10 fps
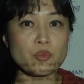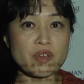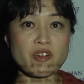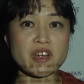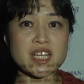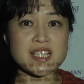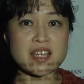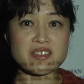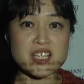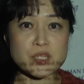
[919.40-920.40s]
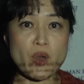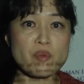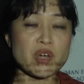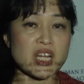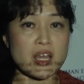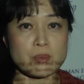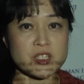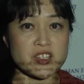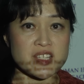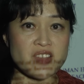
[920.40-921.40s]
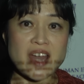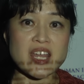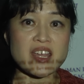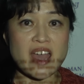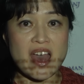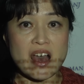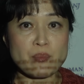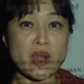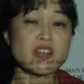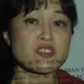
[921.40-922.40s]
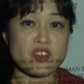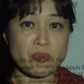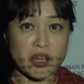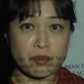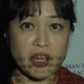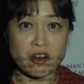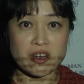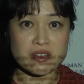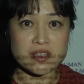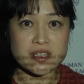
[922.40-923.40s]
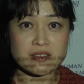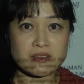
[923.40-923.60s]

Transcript: We've already seen this one when it comes to static and microscopic appearance.